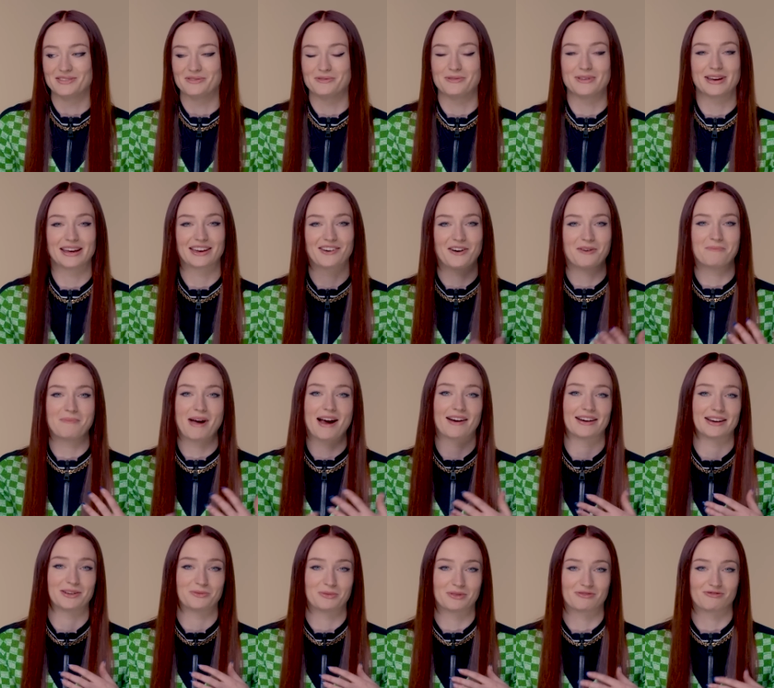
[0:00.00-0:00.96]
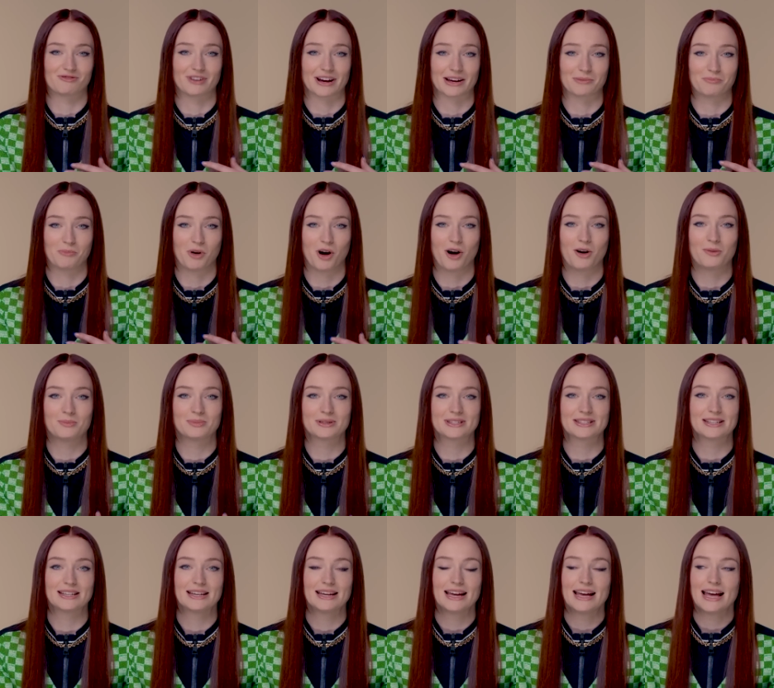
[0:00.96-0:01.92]
We got married with ring
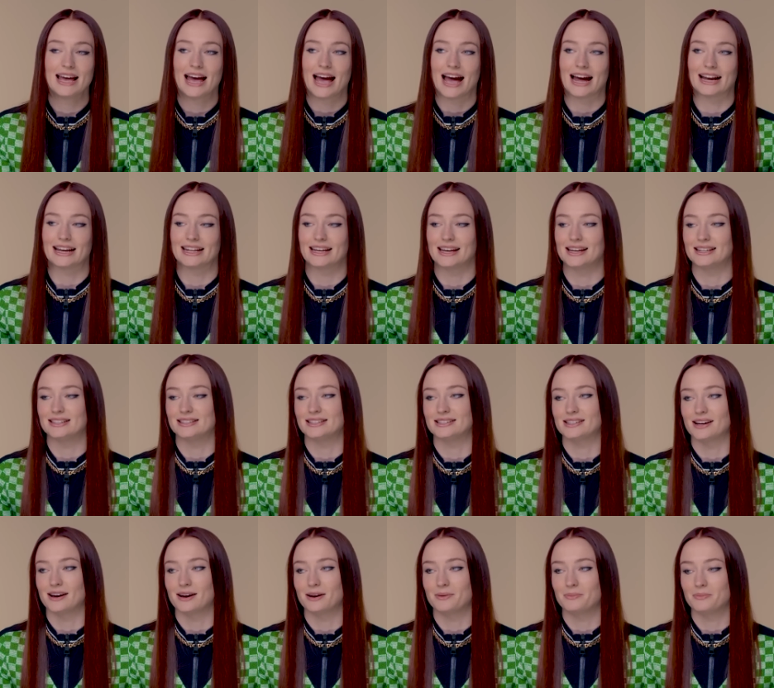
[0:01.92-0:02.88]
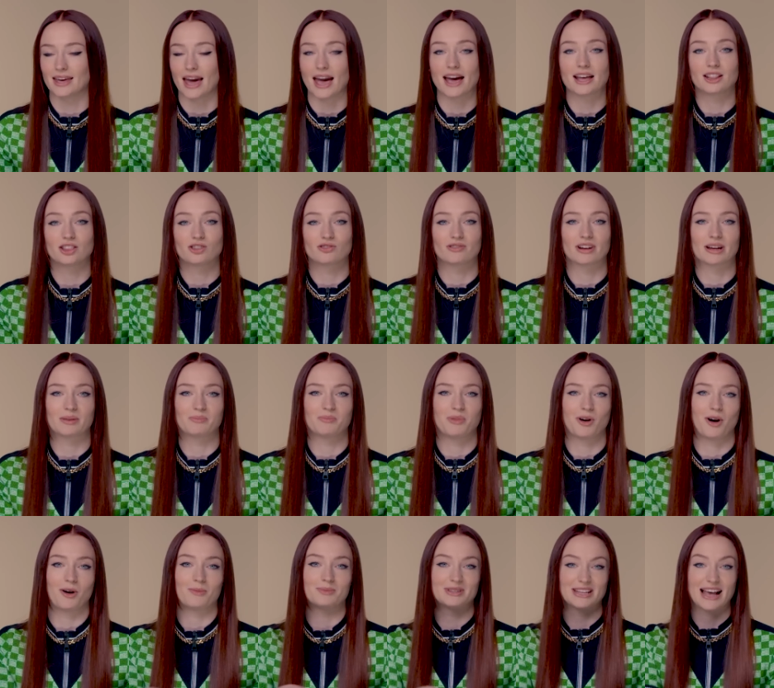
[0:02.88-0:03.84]
pops, and he ended up getting the ring
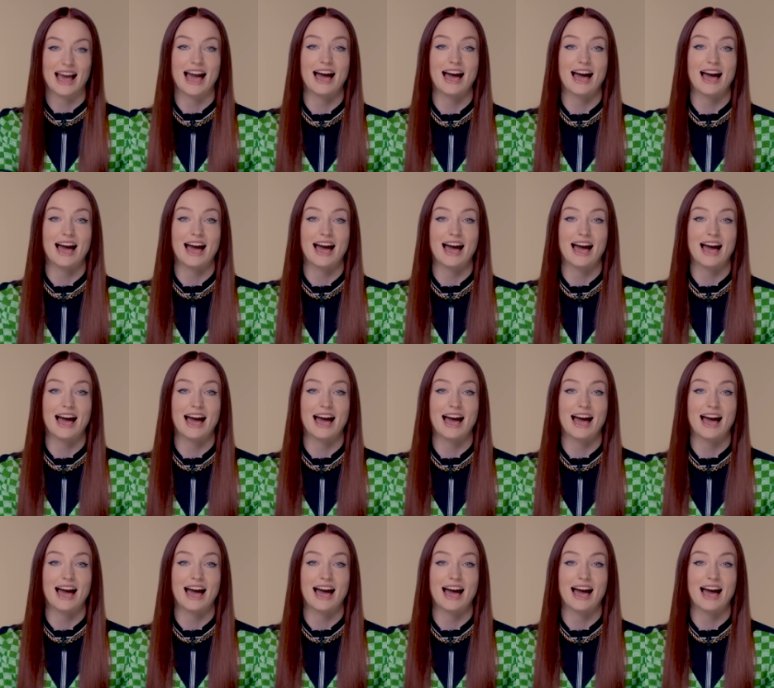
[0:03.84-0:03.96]
pops